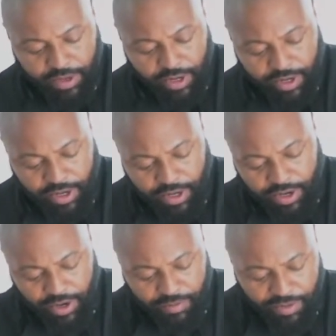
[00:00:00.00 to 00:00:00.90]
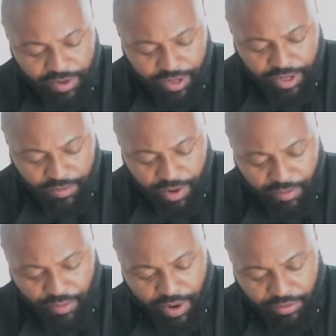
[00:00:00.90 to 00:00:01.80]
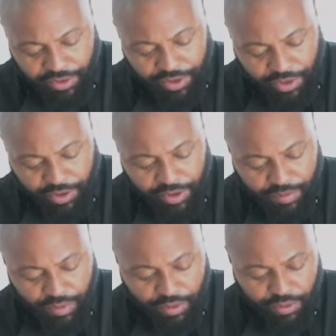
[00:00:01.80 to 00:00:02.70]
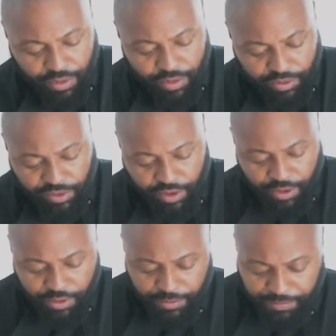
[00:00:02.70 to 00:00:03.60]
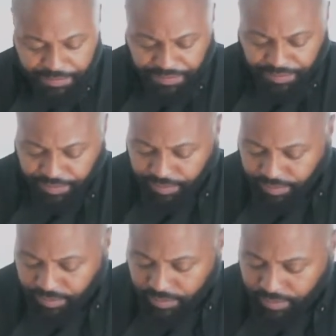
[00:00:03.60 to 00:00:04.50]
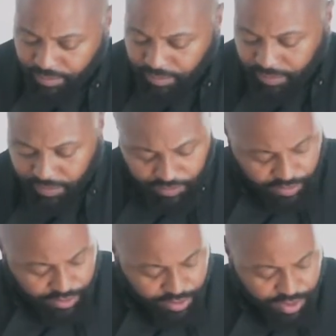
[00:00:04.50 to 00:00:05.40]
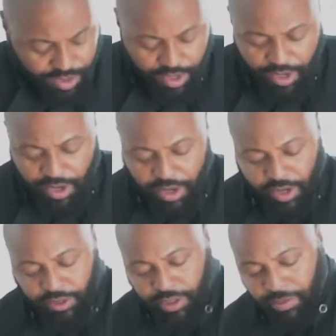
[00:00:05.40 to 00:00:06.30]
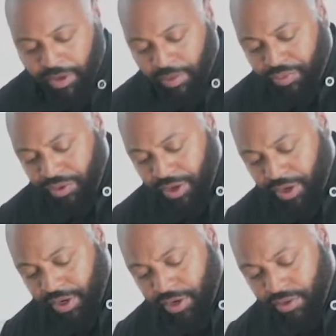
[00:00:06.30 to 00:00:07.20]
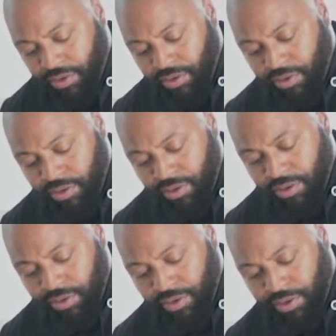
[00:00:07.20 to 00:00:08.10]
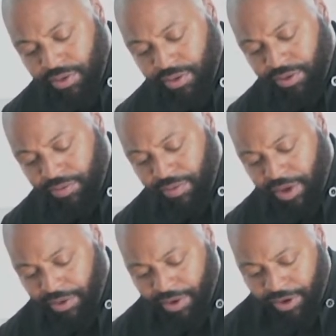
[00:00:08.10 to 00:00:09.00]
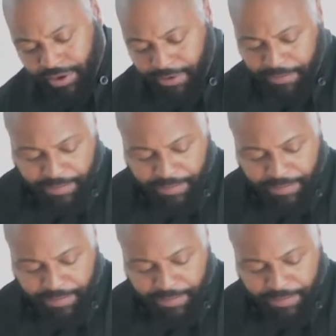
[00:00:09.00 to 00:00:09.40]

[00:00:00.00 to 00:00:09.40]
and then I'm gonna get my brown sugar in the bowl also. Then I'm gonna put in all the mirin.